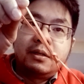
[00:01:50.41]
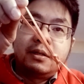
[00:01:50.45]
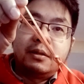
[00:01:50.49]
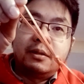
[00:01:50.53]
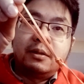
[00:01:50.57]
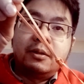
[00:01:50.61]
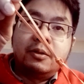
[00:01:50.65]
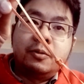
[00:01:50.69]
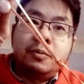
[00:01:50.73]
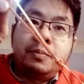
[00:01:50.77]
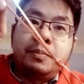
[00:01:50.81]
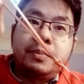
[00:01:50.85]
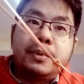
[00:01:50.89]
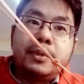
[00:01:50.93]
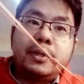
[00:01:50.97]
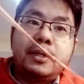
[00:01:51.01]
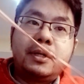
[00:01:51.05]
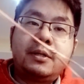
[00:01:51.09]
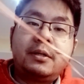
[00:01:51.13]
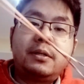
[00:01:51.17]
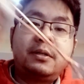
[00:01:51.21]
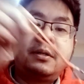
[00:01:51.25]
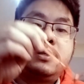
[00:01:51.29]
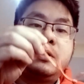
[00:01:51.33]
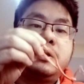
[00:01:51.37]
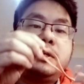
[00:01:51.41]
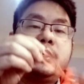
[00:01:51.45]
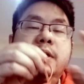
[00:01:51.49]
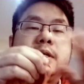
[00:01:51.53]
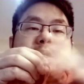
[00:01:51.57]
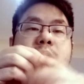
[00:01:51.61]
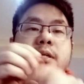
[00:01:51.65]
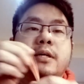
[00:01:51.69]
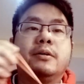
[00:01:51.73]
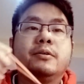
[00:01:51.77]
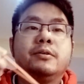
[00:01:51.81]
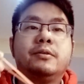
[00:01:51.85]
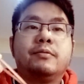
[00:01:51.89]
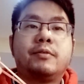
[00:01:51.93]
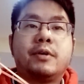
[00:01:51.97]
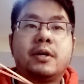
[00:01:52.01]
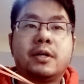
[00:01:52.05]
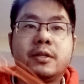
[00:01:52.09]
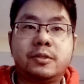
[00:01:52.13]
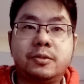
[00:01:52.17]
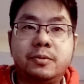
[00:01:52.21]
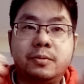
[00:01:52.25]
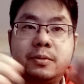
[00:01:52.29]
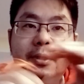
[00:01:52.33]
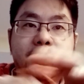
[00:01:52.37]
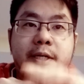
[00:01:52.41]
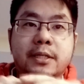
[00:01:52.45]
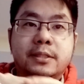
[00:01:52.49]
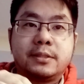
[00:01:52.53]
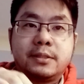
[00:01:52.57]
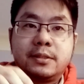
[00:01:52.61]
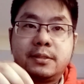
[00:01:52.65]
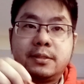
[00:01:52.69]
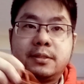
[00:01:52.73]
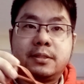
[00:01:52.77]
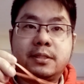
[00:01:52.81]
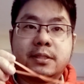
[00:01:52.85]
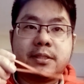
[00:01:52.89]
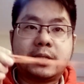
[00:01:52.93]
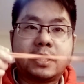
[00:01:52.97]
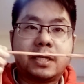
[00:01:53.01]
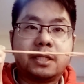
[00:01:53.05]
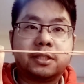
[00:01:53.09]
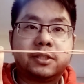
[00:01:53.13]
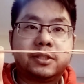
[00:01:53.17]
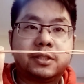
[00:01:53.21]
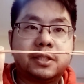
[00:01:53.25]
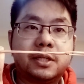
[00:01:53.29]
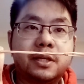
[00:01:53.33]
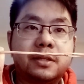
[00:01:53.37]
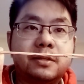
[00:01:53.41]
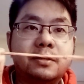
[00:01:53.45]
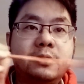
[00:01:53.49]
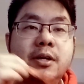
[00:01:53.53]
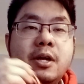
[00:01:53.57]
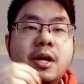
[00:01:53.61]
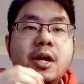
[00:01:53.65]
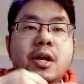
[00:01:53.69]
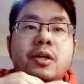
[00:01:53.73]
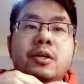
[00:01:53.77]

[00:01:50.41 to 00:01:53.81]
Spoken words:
loop there, and now you've got 2 elastics attached together.